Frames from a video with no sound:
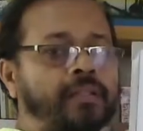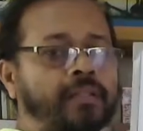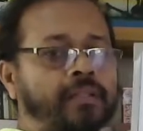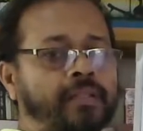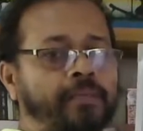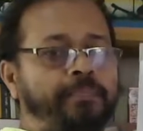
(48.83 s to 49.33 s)

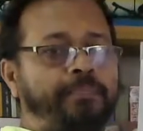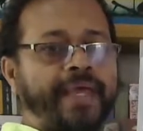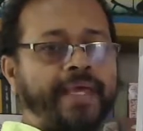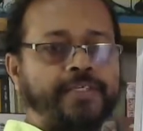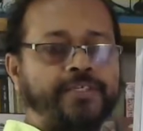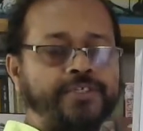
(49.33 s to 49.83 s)
the
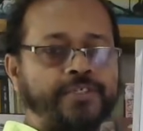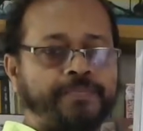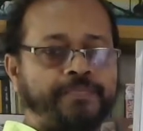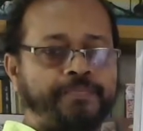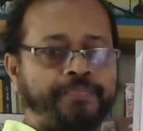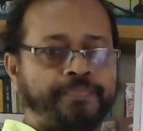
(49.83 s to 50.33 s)
bed.
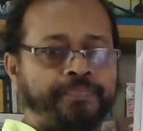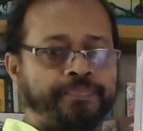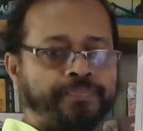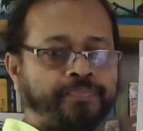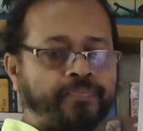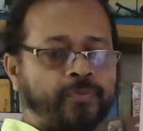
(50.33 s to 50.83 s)

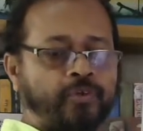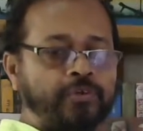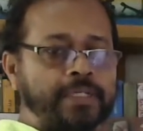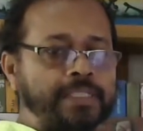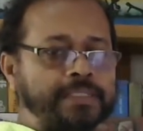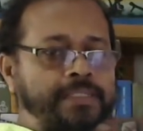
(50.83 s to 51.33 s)
So these